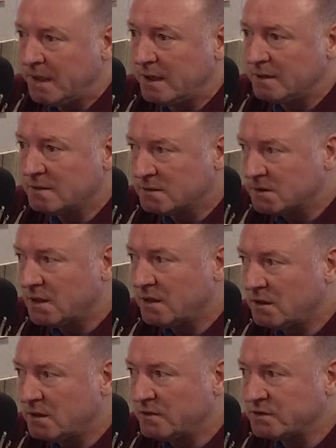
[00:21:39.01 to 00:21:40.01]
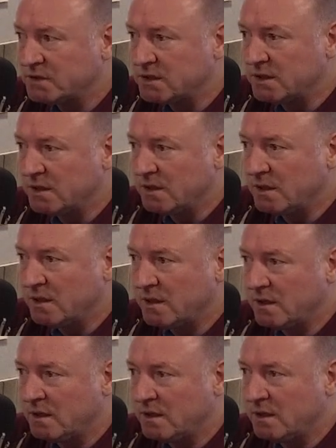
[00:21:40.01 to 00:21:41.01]
and obviously
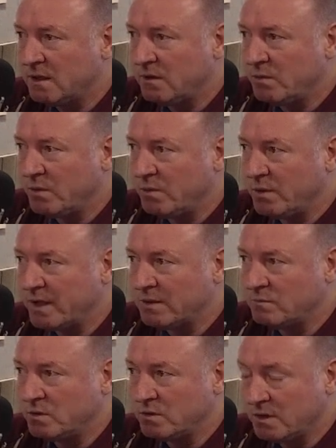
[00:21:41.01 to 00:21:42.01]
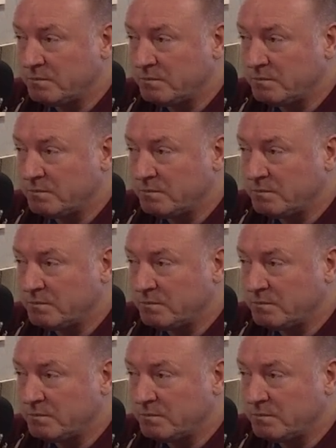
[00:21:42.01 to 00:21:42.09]
we hadn't won.